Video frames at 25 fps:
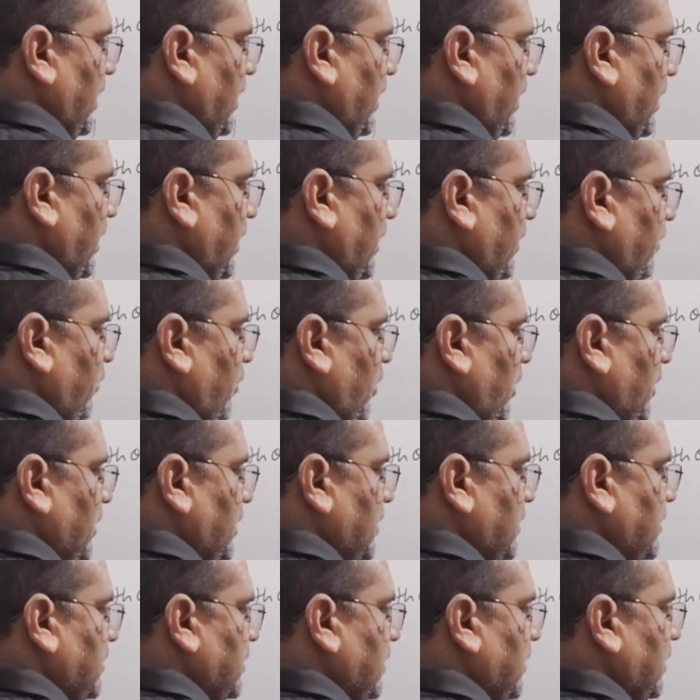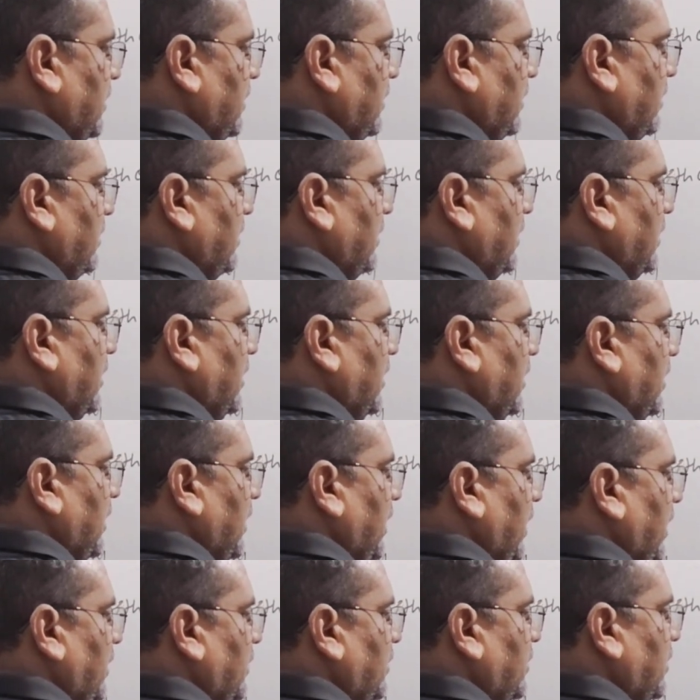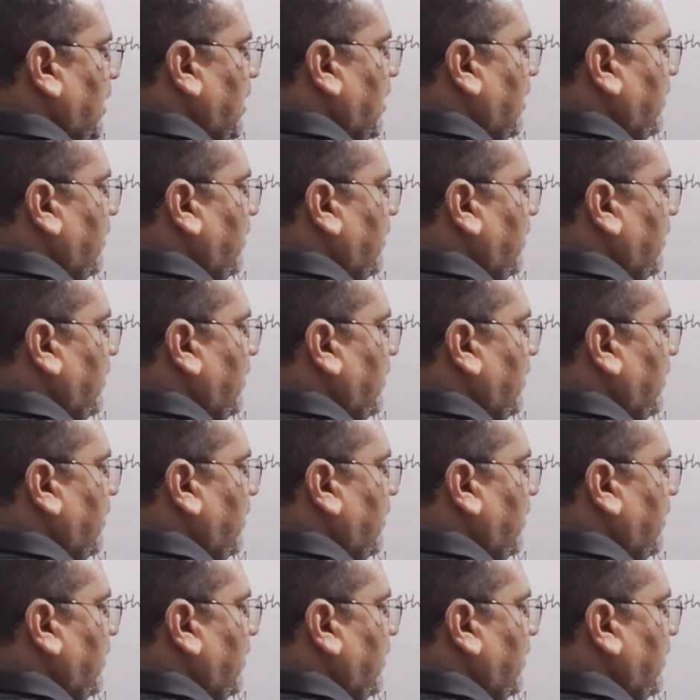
and what is the length